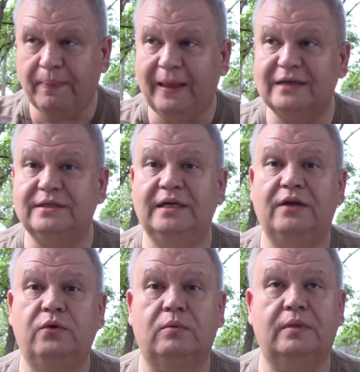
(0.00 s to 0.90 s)
Actually,
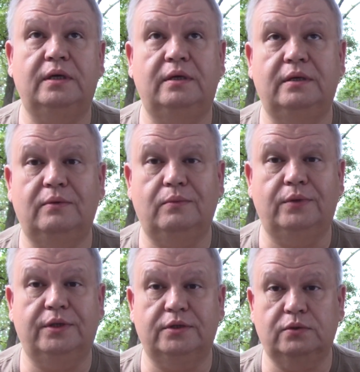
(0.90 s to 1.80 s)
not normally
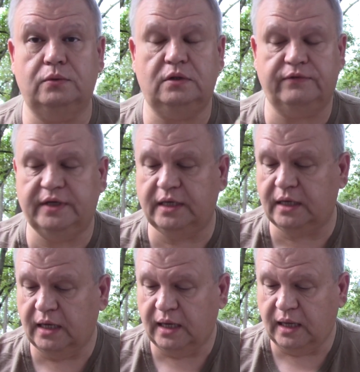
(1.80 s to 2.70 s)
with this cool of a day.
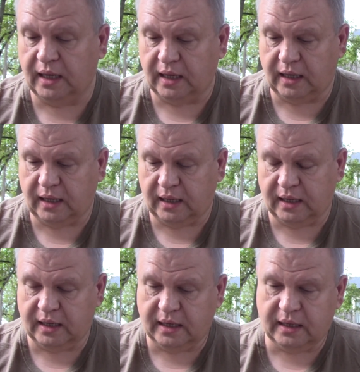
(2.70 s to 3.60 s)

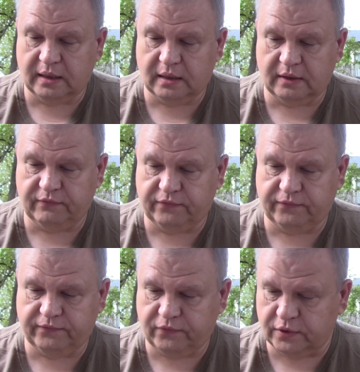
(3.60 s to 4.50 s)
And
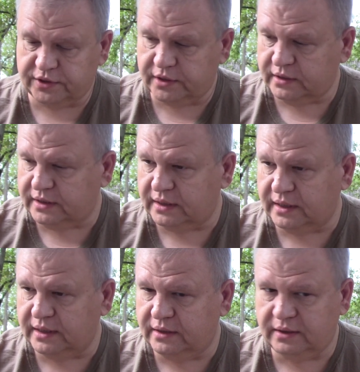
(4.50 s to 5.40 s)
unfortunately,
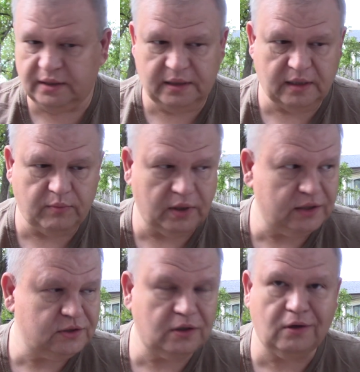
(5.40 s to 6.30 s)
I did not bring
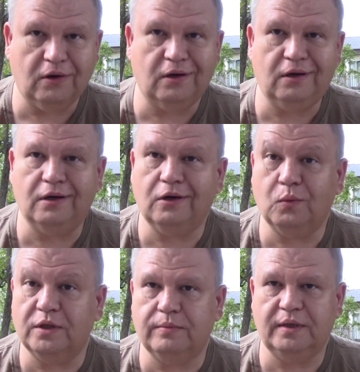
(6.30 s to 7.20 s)
a cigar lighter
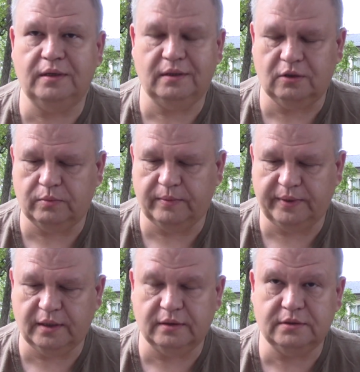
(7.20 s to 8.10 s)
with me, ill
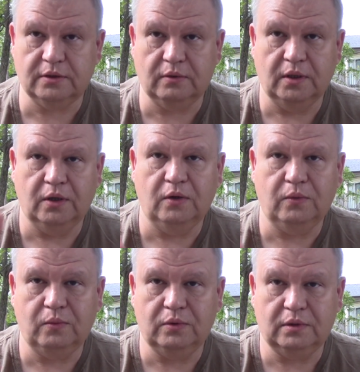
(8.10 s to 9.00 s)
prepared, so
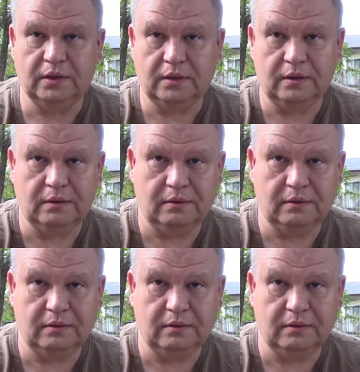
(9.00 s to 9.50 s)
we'll uh,